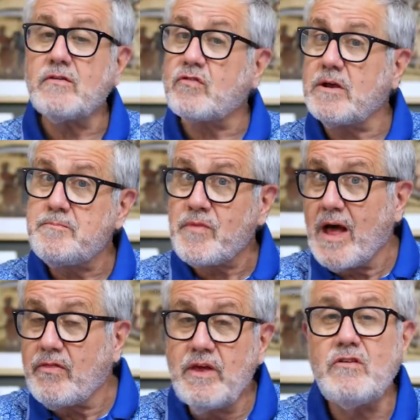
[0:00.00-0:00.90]
See,
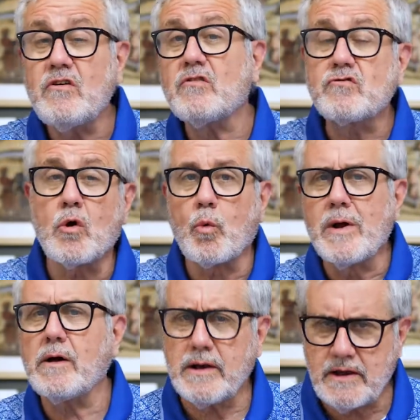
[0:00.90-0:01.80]
this is the
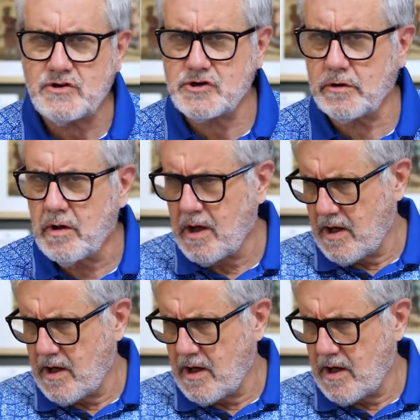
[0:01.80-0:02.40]
real issue.